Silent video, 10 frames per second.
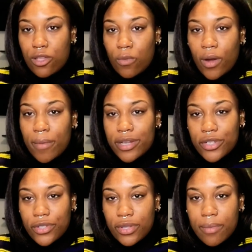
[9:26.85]
You want to make
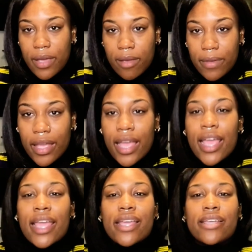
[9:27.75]
sure that the baby
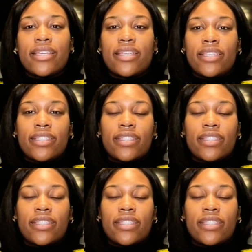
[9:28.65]
is